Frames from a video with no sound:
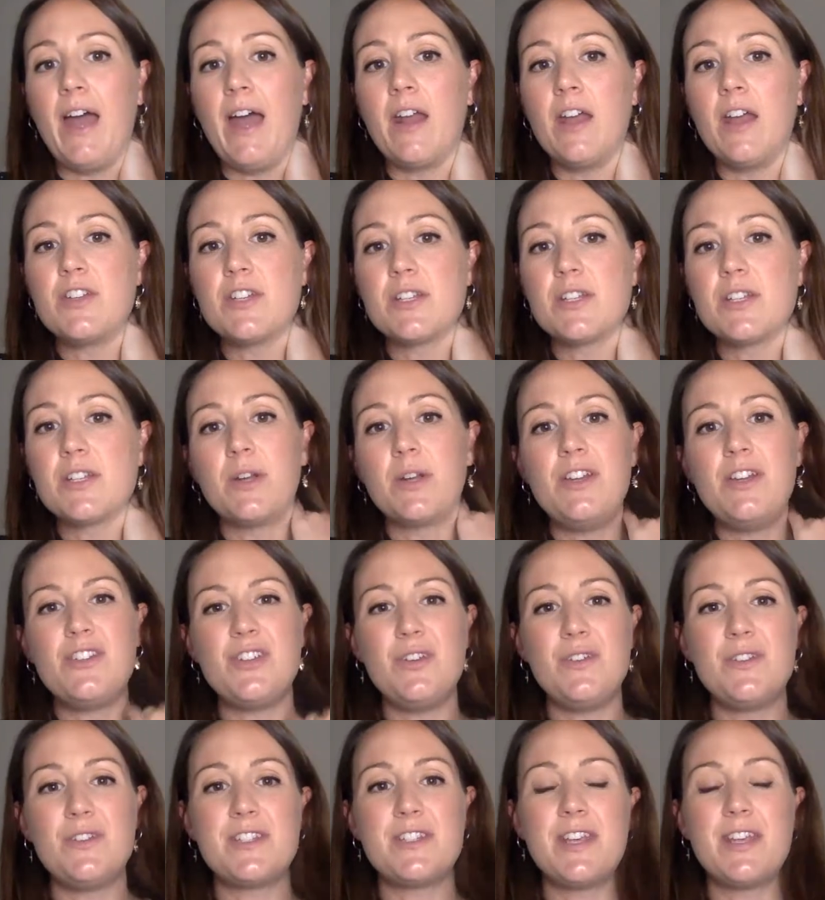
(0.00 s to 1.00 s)
And I just wanted
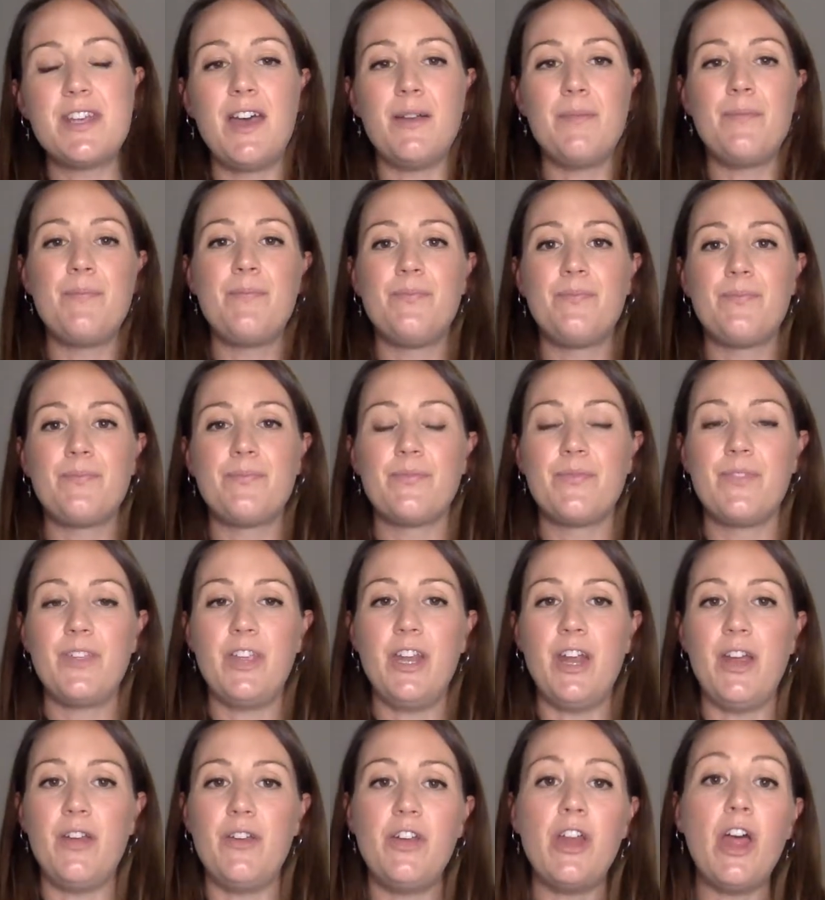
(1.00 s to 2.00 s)
you to,
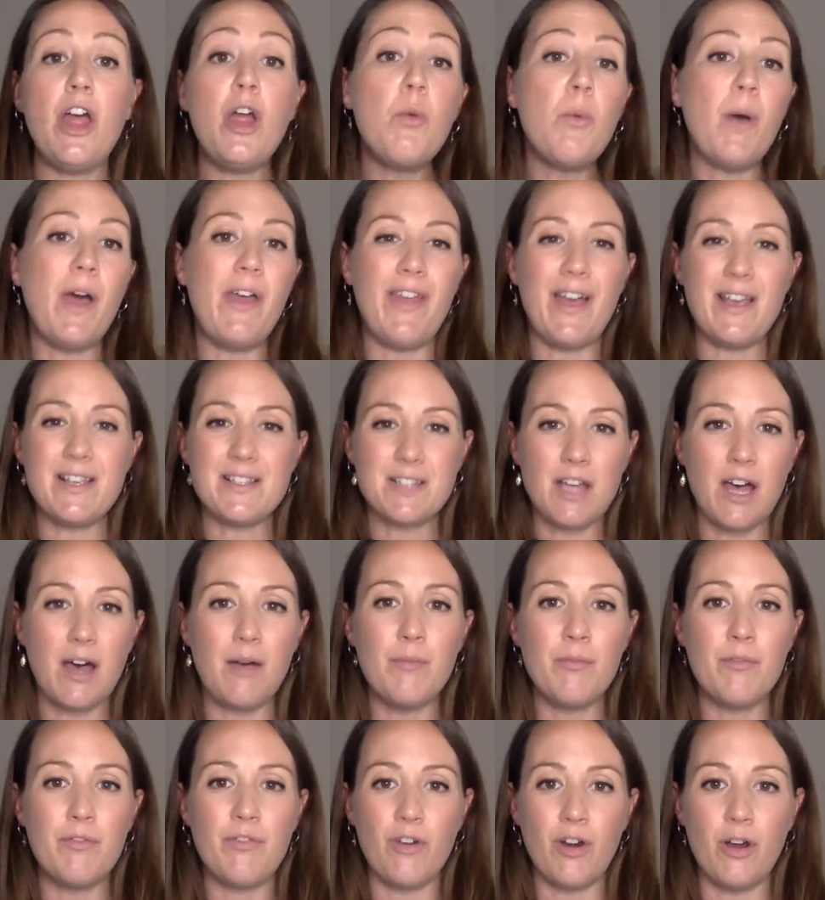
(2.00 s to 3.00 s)
you know, know where that's
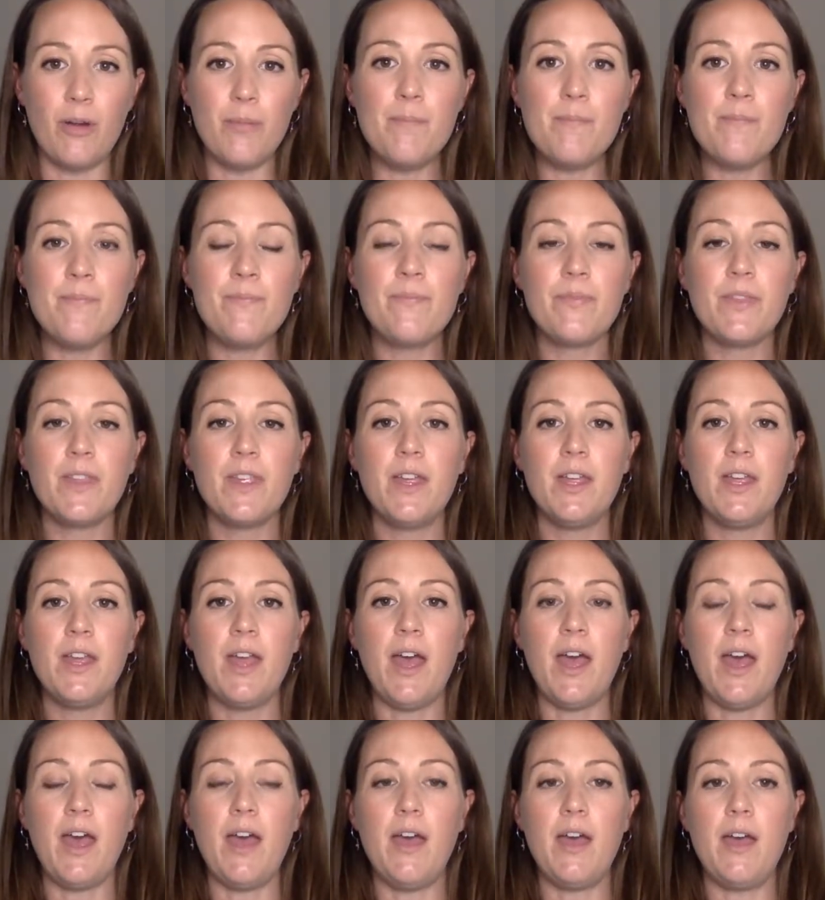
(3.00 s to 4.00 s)
come from.
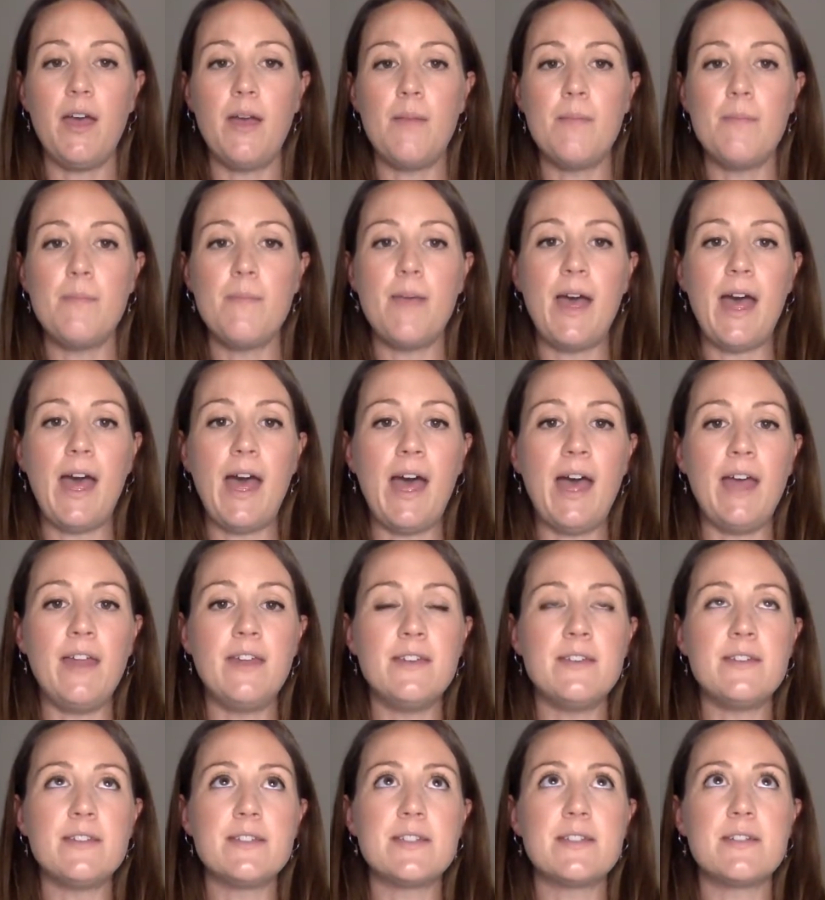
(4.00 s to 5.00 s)
Um,
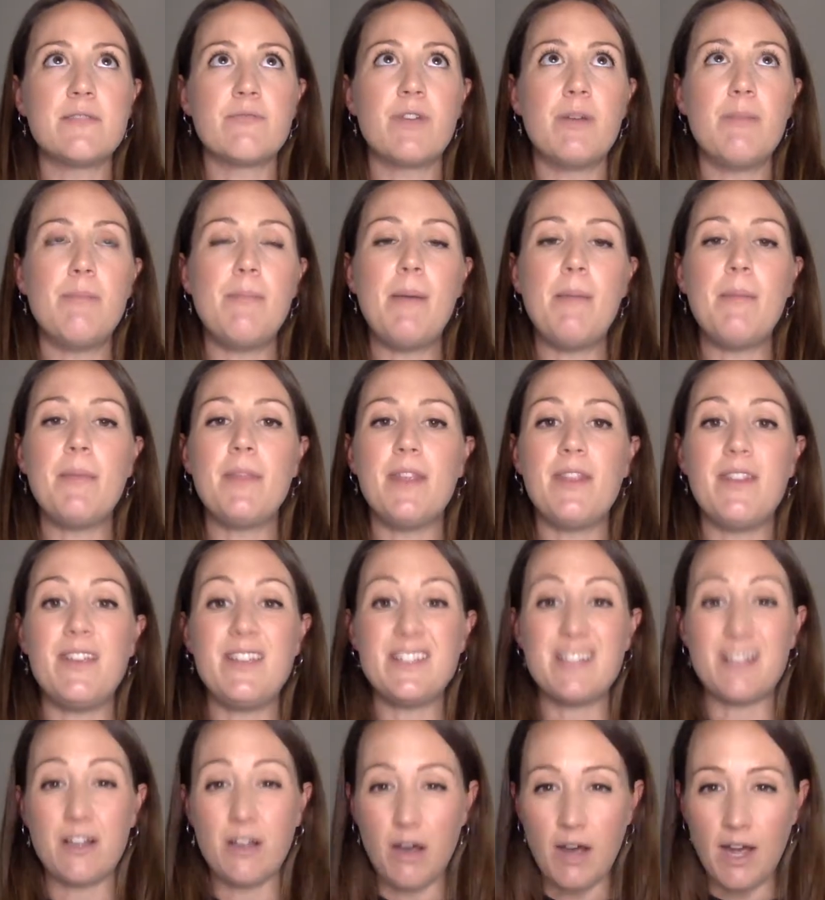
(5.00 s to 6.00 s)
and remember that
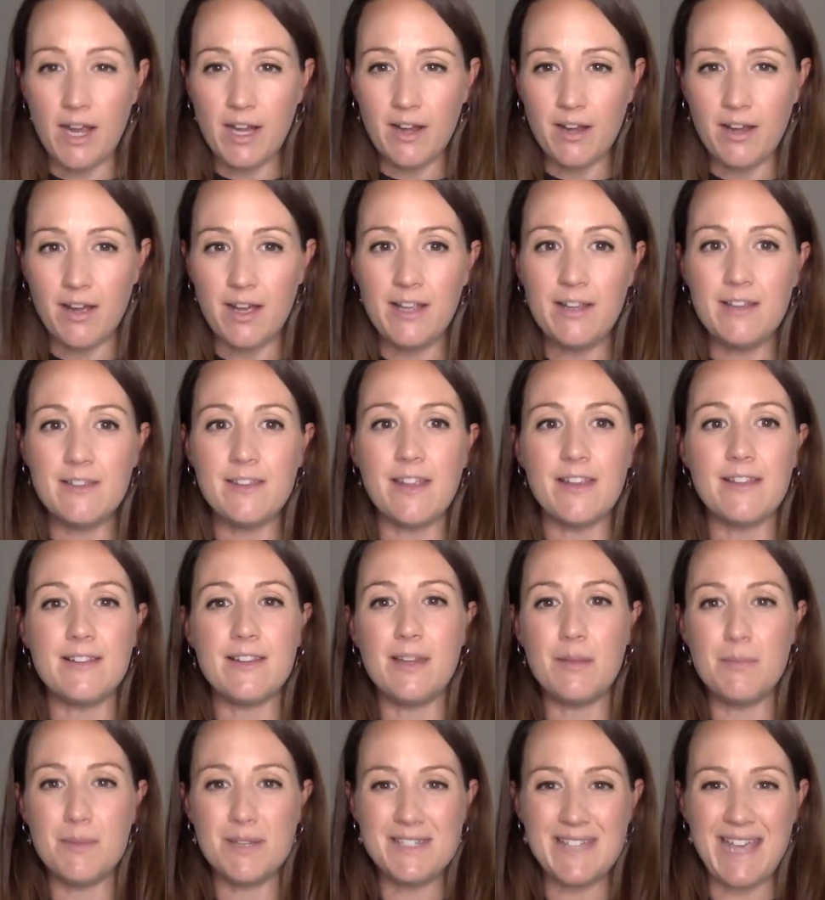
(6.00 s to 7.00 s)
these are guidelines.
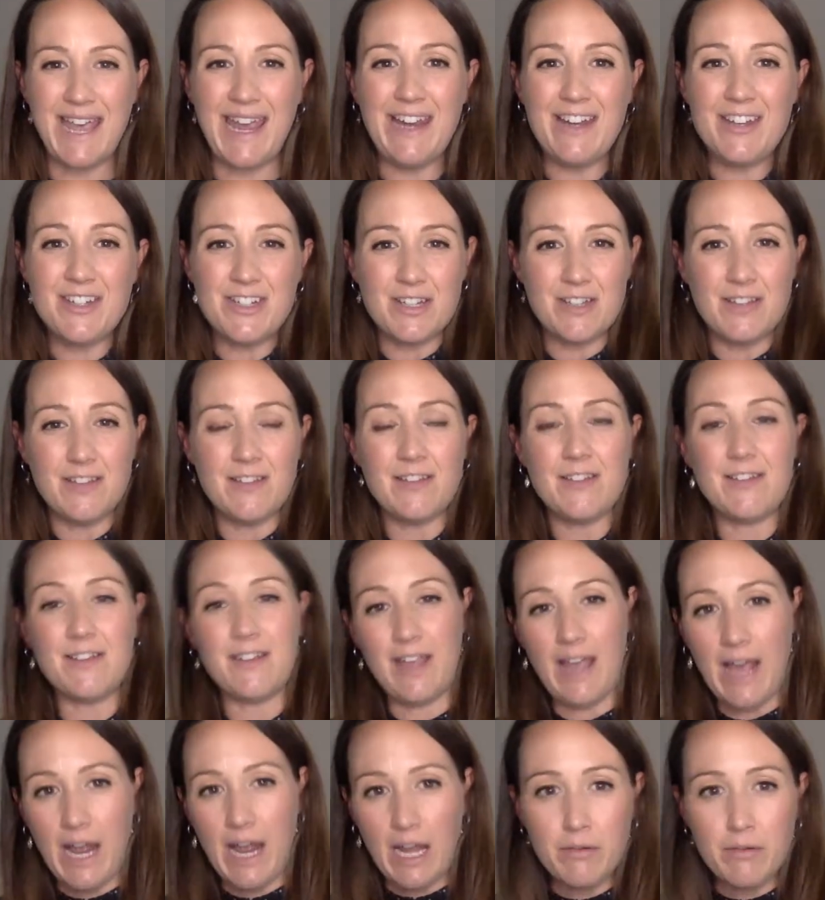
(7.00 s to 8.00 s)
There's limitations
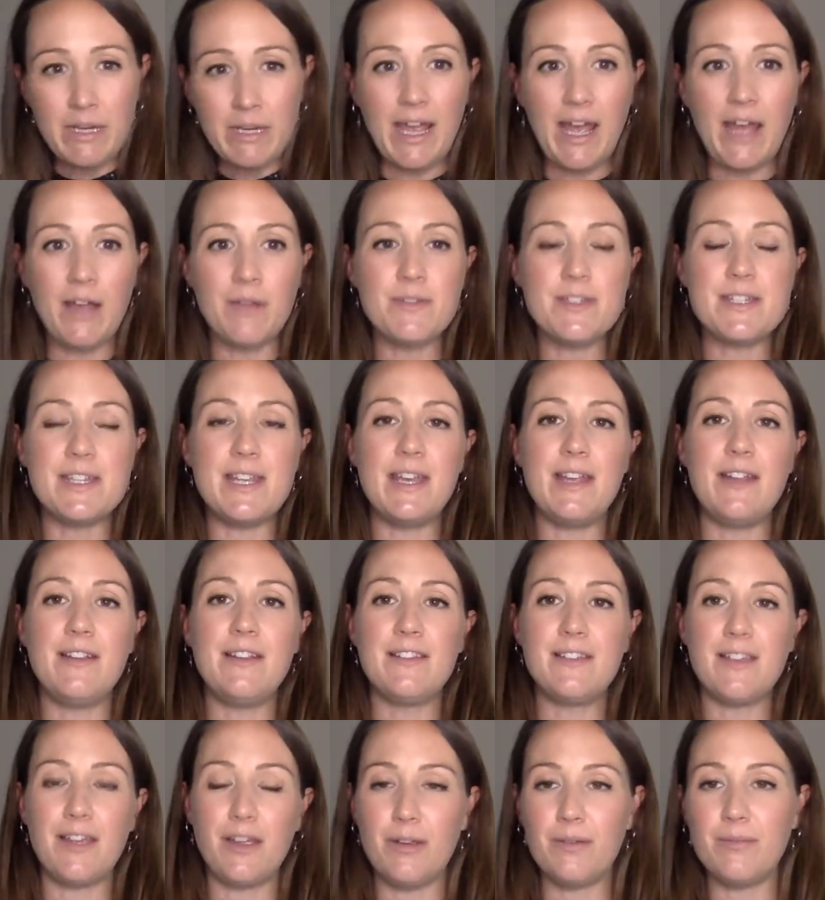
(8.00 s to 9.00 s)
to calorie
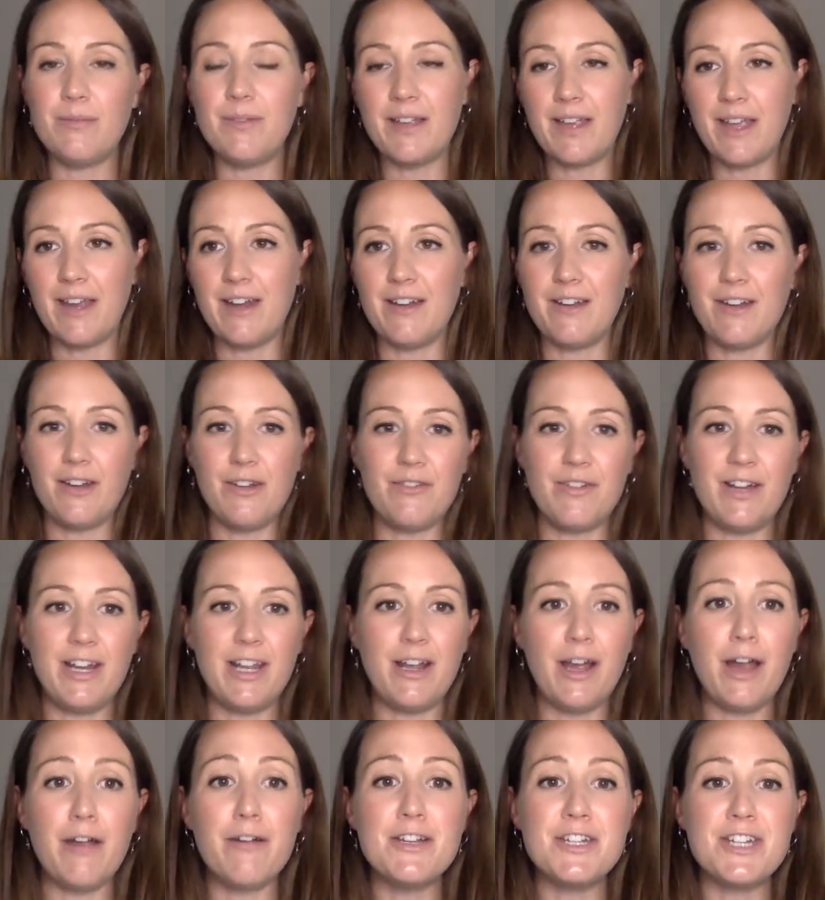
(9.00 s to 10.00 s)
counting. So, again, I don't
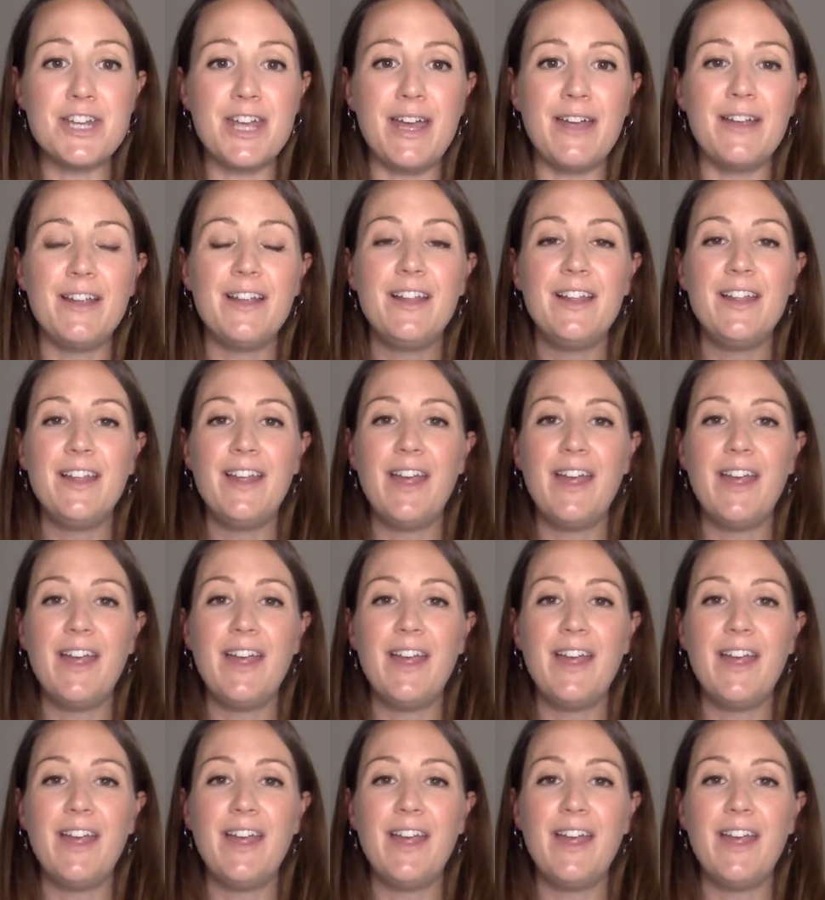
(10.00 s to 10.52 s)
really encourage it.